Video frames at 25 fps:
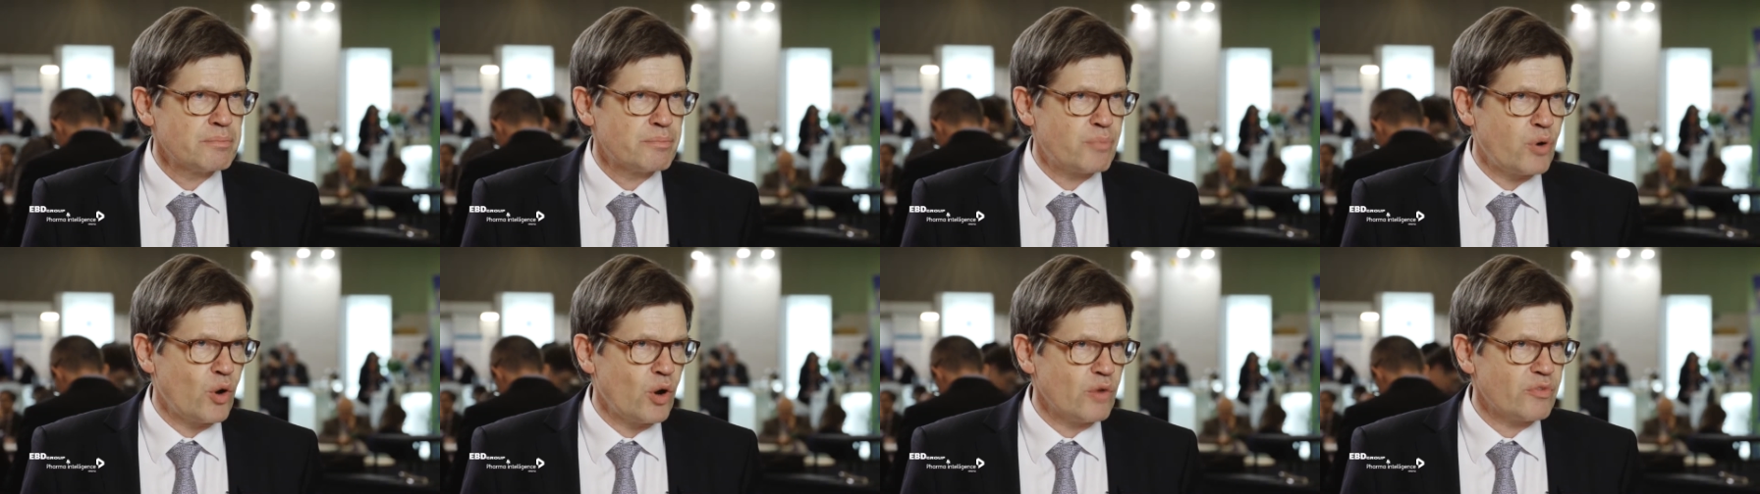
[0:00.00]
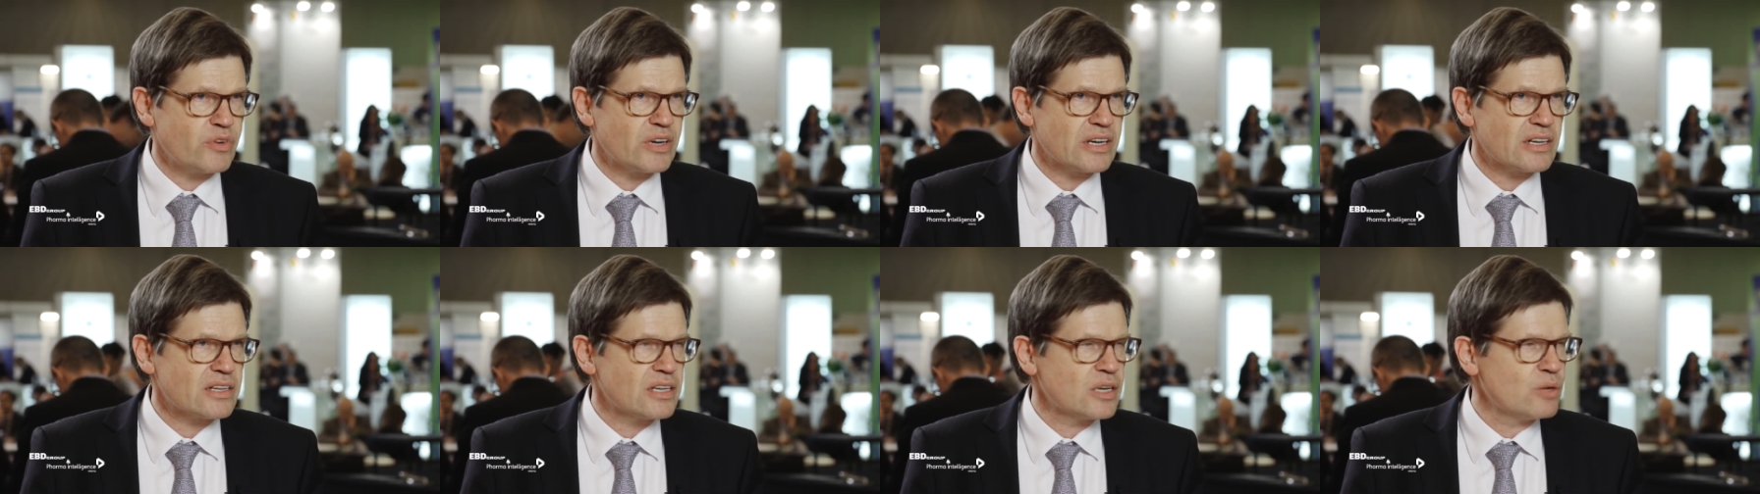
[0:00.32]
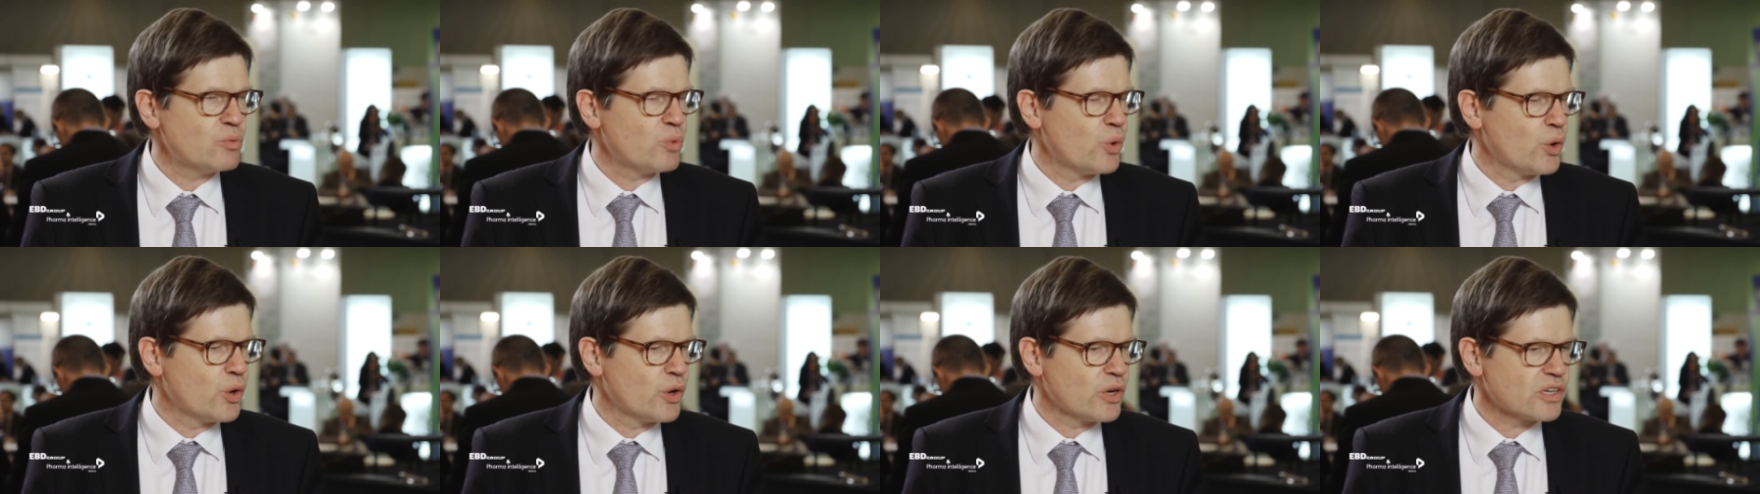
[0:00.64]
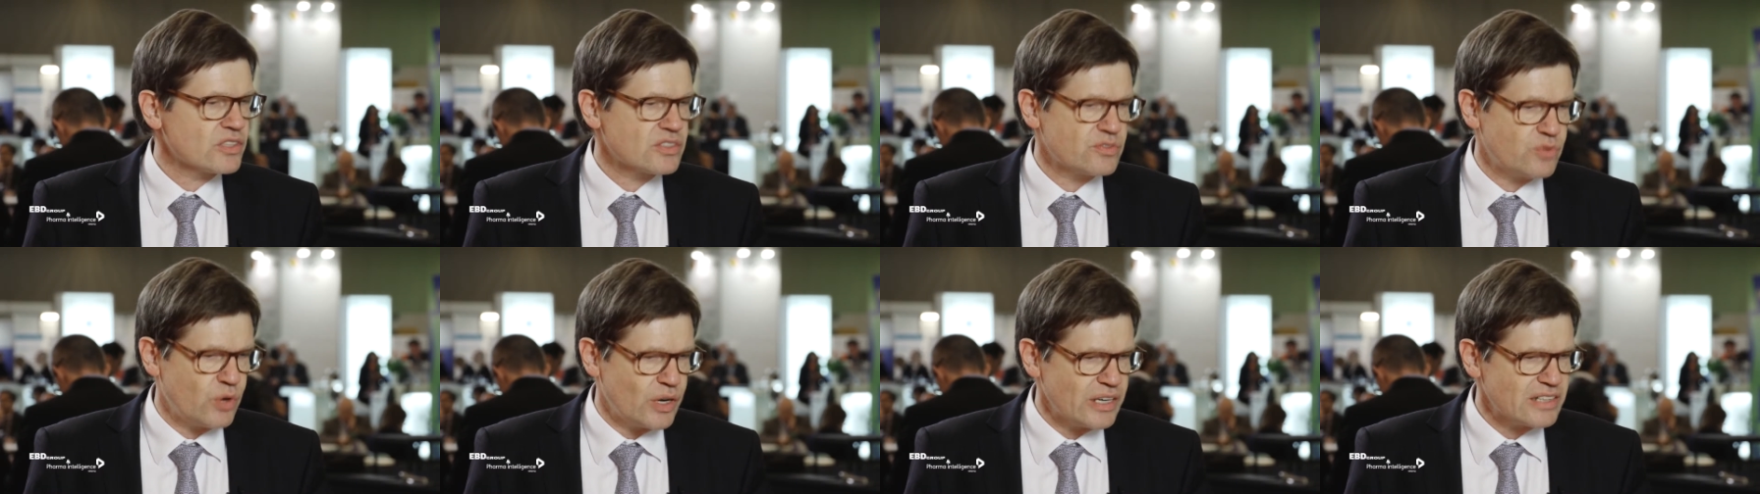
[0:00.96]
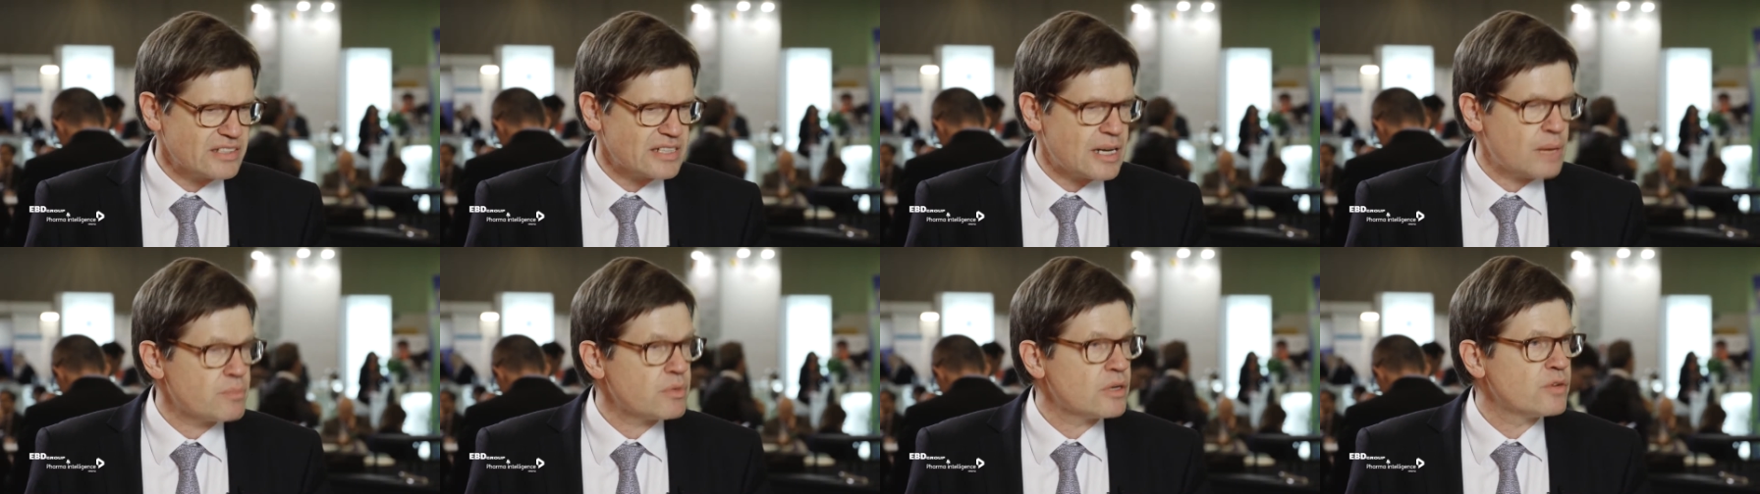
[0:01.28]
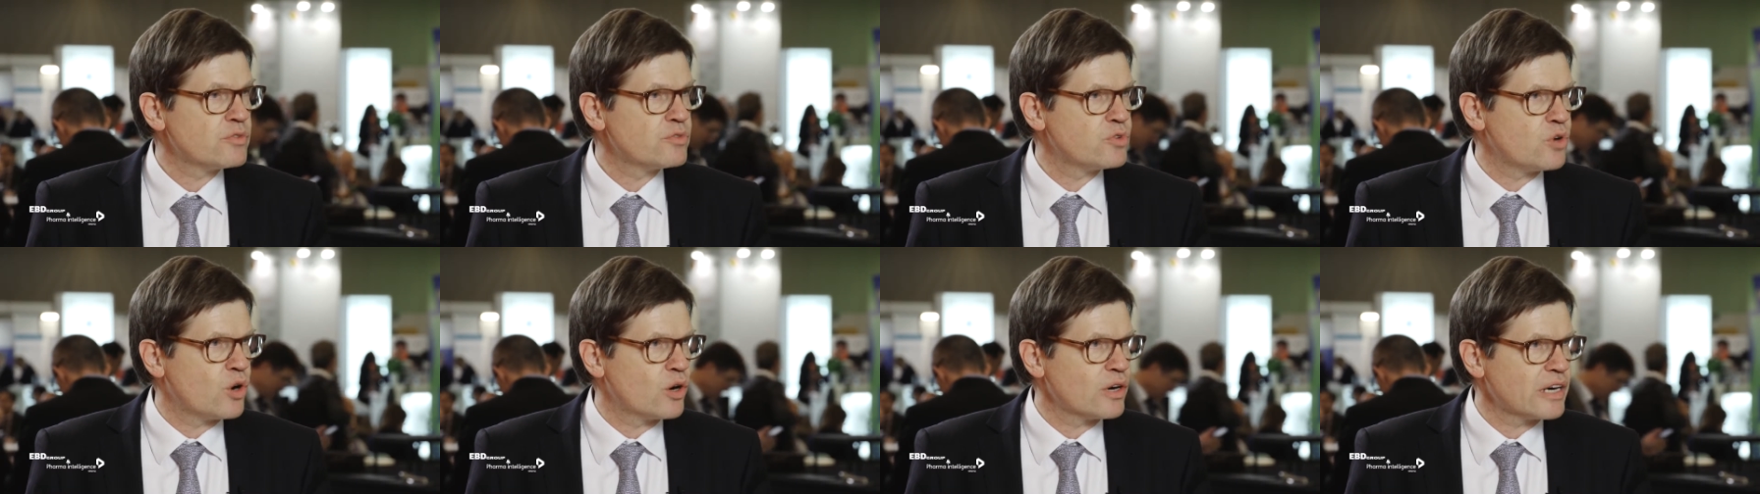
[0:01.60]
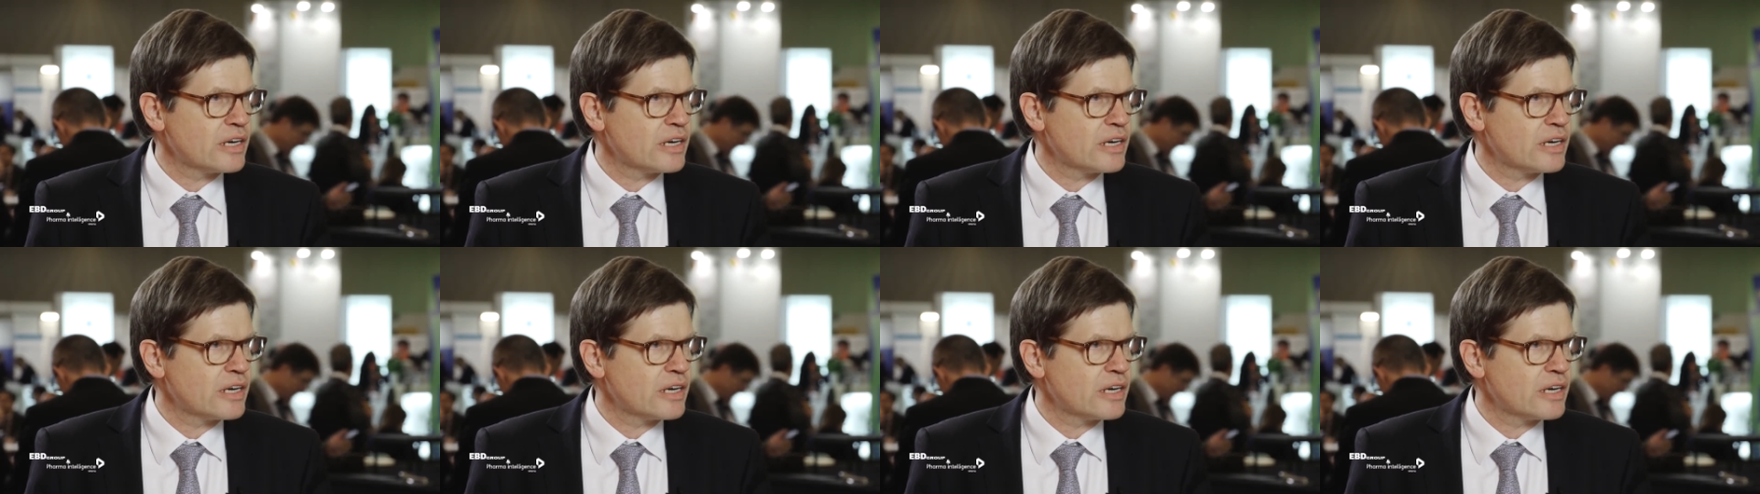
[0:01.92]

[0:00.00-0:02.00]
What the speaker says: perfectly works, for example, for